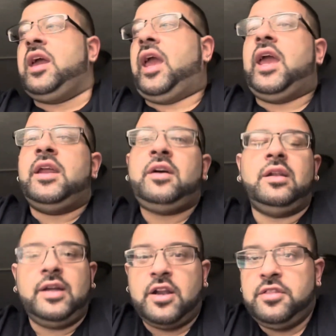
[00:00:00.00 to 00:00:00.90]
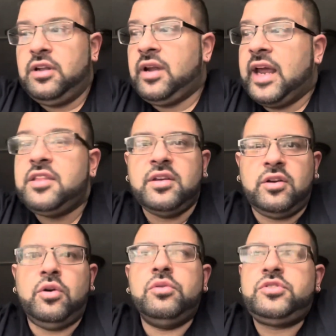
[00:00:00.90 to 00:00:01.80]
and a lot of the length
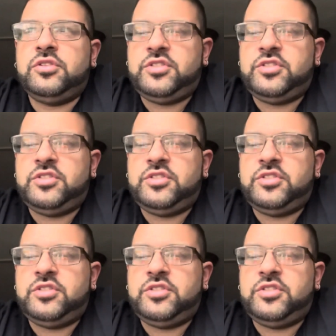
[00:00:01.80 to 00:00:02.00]
goes to